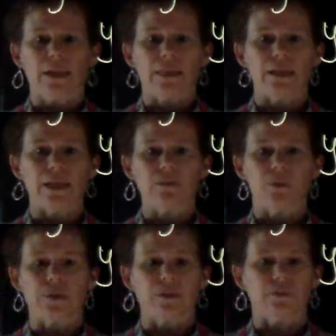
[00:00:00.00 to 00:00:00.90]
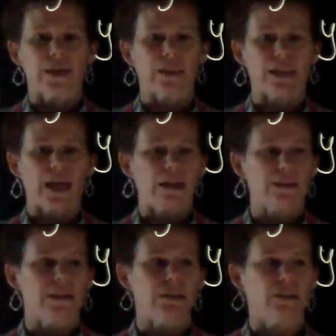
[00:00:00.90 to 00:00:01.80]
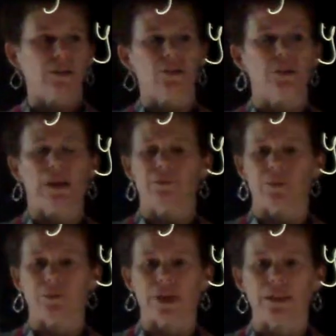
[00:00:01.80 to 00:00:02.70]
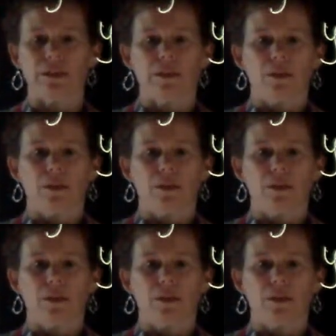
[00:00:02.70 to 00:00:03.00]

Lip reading: then that's going to affect the x and it's going to go left or right.